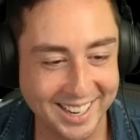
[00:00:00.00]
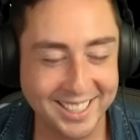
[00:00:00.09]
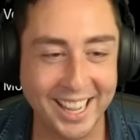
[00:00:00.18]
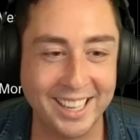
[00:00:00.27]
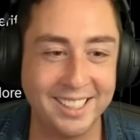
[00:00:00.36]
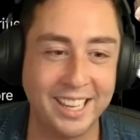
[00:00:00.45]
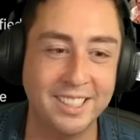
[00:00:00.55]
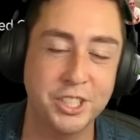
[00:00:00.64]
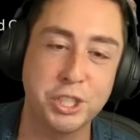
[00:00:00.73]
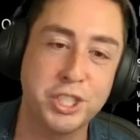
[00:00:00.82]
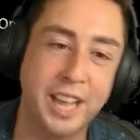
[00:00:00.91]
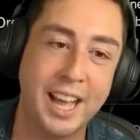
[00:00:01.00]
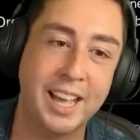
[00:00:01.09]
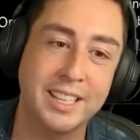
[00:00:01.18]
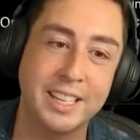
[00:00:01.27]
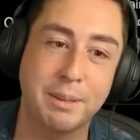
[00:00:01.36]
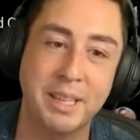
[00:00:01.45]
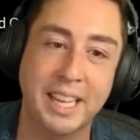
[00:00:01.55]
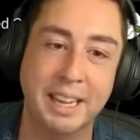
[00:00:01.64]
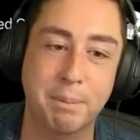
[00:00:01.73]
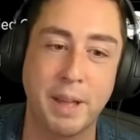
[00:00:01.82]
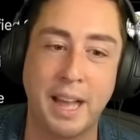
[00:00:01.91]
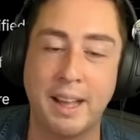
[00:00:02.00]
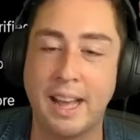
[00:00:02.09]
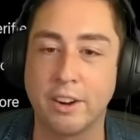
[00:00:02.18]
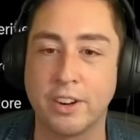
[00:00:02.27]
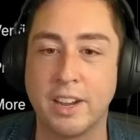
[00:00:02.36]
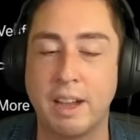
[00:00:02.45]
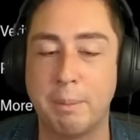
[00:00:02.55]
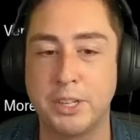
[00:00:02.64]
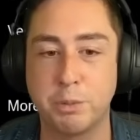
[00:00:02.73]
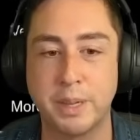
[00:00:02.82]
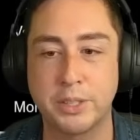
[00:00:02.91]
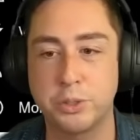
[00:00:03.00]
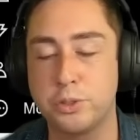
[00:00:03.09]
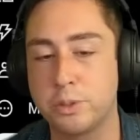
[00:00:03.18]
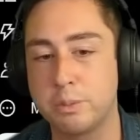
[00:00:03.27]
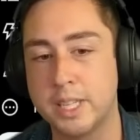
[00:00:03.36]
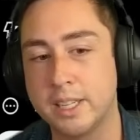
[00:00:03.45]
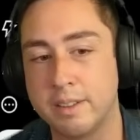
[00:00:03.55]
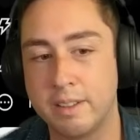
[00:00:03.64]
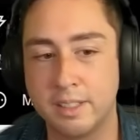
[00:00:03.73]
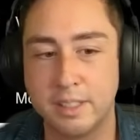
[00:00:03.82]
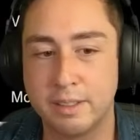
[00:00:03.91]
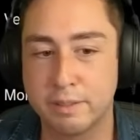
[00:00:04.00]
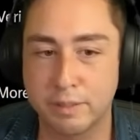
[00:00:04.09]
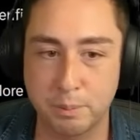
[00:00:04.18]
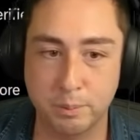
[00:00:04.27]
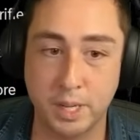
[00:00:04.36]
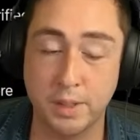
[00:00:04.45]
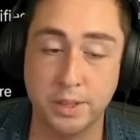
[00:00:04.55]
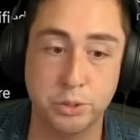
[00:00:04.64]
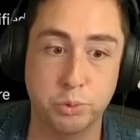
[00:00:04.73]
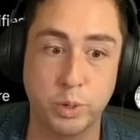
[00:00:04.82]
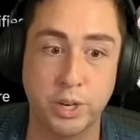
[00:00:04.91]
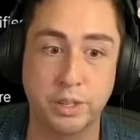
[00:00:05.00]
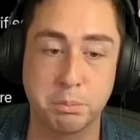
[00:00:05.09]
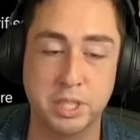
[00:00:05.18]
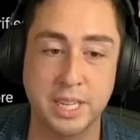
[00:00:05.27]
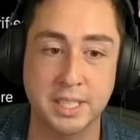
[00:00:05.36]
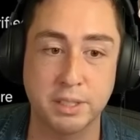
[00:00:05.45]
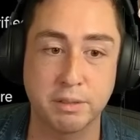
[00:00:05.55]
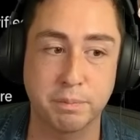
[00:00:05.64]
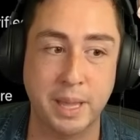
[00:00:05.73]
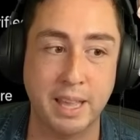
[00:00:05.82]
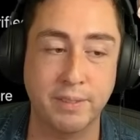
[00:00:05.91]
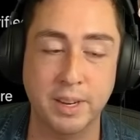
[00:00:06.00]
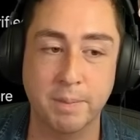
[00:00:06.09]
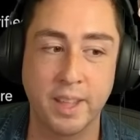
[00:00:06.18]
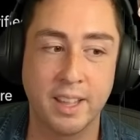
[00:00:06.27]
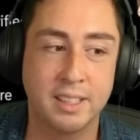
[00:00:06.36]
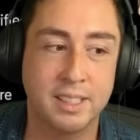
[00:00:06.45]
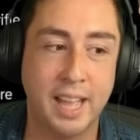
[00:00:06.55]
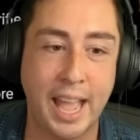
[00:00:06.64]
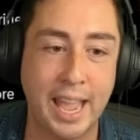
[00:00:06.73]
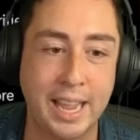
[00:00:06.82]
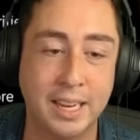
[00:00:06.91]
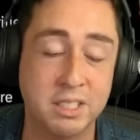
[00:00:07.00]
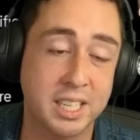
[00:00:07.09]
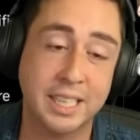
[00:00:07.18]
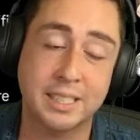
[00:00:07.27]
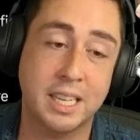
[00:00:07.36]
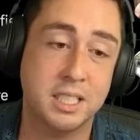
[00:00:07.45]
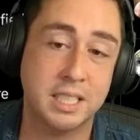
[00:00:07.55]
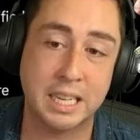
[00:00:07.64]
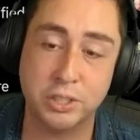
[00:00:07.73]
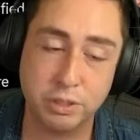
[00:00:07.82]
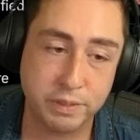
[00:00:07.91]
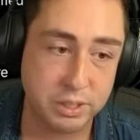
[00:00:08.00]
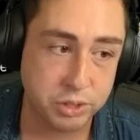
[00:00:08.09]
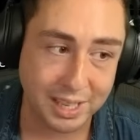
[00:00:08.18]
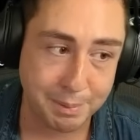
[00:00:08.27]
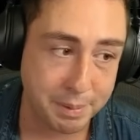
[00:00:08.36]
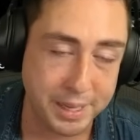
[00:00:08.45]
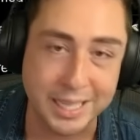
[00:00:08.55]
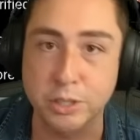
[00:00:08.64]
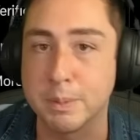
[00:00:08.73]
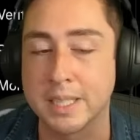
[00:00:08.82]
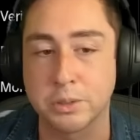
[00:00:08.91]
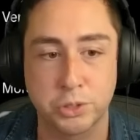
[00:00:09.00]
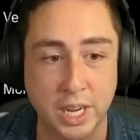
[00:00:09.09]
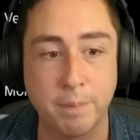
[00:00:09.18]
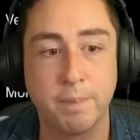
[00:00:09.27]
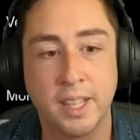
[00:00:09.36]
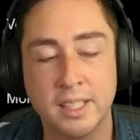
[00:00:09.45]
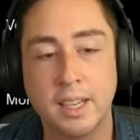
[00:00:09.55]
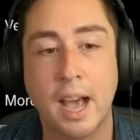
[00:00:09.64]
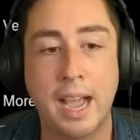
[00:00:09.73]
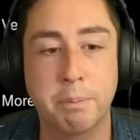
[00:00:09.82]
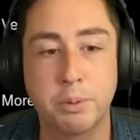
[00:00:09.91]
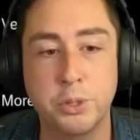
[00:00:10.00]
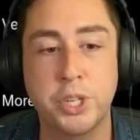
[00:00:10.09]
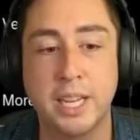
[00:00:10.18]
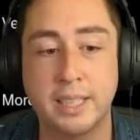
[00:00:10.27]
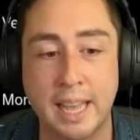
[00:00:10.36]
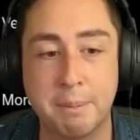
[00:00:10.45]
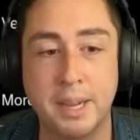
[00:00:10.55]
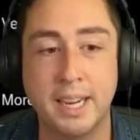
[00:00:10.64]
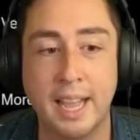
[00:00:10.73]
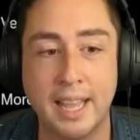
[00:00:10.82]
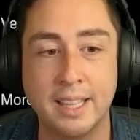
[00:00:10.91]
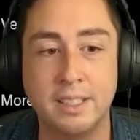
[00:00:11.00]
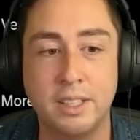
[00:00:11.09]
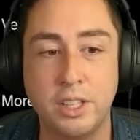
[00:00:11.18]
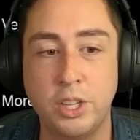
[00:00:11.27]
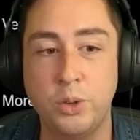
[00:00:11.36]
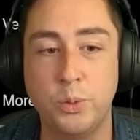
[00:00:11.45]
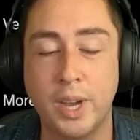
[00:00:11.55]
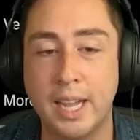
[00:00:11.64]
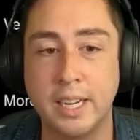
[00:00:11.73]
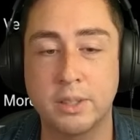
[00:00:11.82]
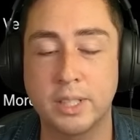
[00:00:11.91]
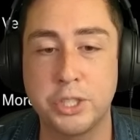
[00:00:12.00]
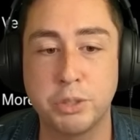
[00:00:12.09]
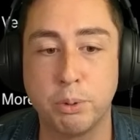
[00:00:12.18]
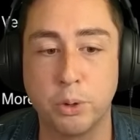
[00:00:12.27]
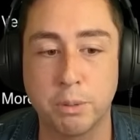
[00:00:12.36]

it'll just it'll be like I don't know, a bunch of pictures from all this weird obsessive behavior. And it's gonna get tens of thousands of views. It's gonna make me $100. So I appreciate that, my guy. You not only support